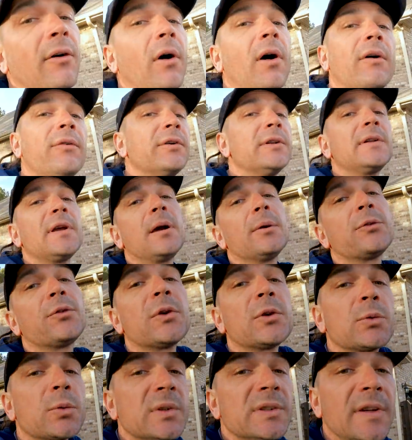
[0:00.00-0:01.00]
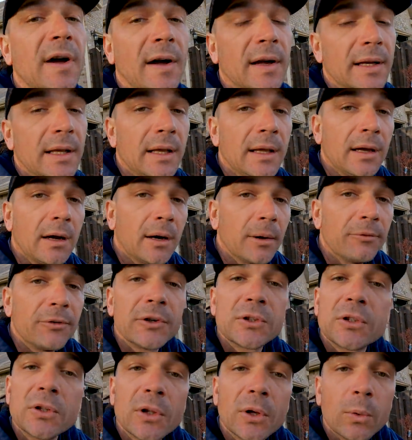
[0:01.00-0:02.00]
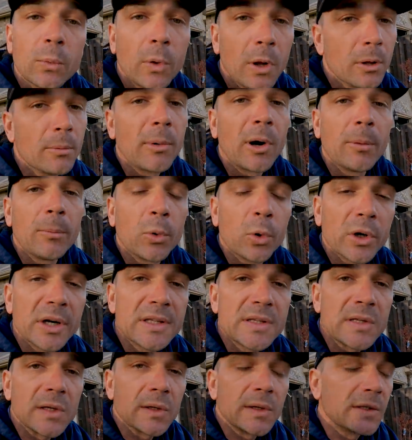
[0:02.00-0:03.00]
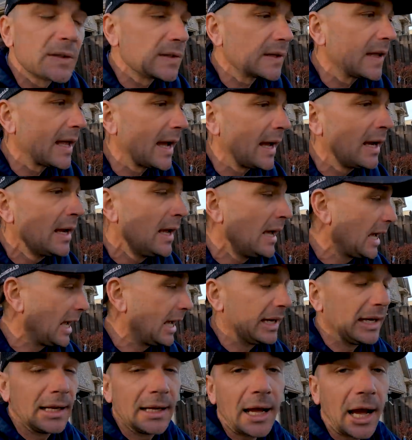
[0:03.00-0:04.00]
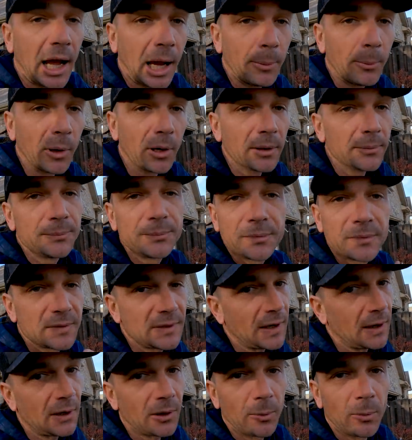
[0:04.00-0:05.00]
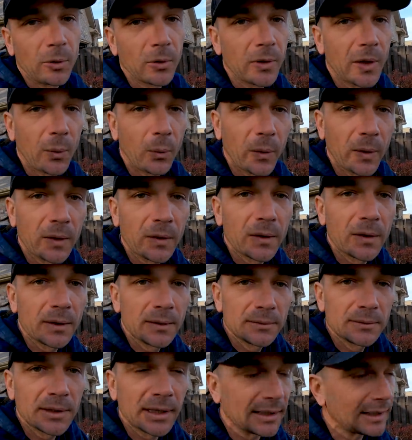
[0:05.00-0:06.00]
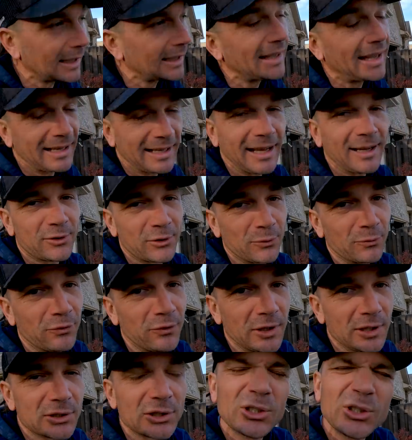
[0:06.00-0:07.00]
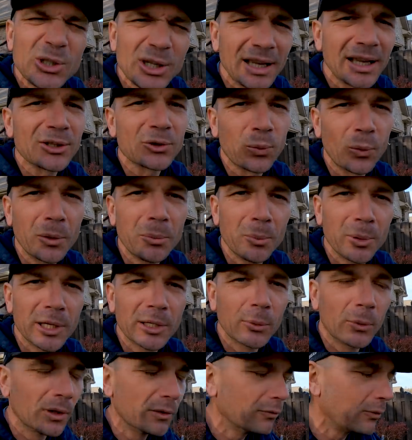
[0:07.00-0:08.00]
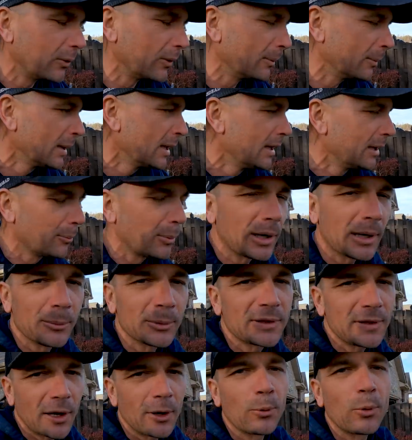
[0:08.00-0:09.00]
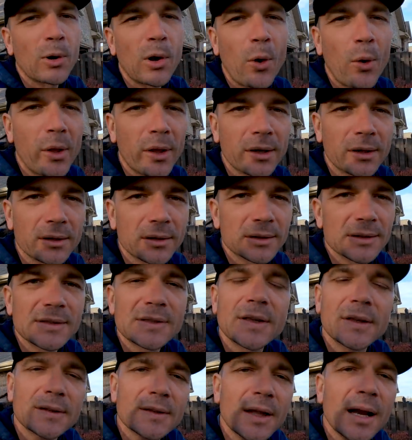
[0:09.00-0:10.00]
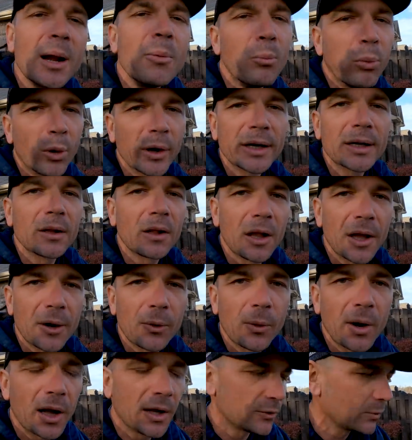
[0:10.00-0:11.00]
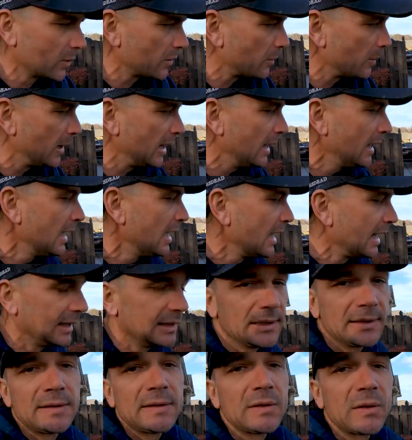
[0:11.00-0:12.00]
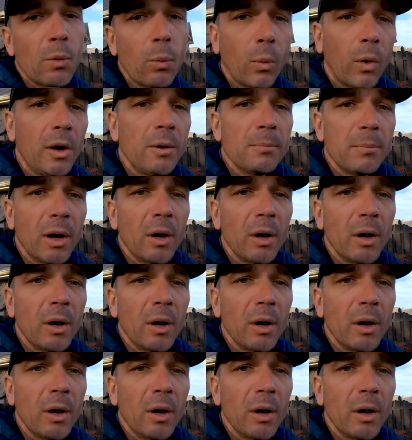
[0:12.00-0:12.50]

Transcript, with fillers: oftentimes fished with Donnie, um, fishing the Roland Martin Marine series and that, and I'm a terrible co-angler. Like I, I catch some fish, I usually catch one big one for them, but I'm a terrible co-angler in the sense that I bring a lot of rods with me, and this is the one